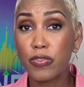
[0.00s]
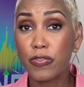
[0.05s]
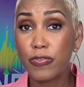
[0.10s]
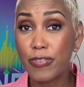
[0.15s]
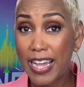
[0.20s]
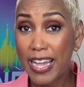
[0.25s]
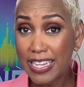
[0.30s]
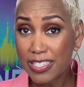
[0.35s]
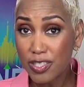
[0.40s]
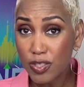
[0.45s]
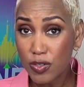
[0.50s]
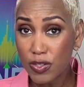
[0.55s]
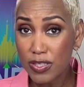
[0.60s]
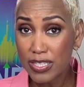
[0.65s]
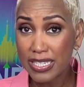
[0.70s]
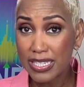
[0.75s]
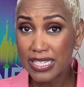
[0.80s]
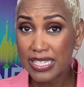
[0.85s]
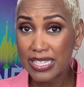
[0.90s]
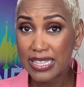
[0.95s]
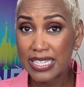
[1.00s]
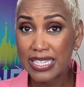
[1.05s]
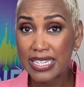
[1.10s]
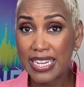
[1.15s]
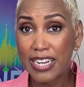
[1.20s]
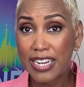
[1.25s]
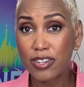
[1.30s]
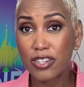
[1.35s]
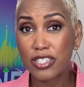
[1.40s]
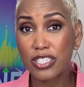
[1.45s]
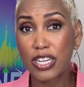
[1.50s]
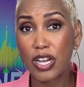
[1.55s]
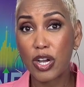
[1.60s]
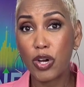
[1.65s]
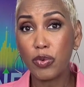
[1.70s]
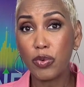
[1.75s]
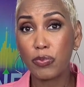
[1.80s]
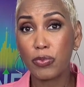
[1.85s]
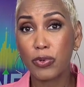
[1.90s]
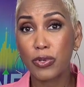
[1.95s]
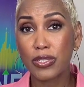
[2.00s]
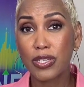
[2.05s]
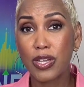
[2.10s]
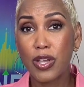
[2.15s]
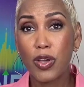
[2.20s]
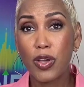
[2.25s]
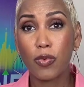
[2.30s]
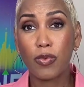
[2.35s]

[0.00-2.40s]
faster than clean energy output,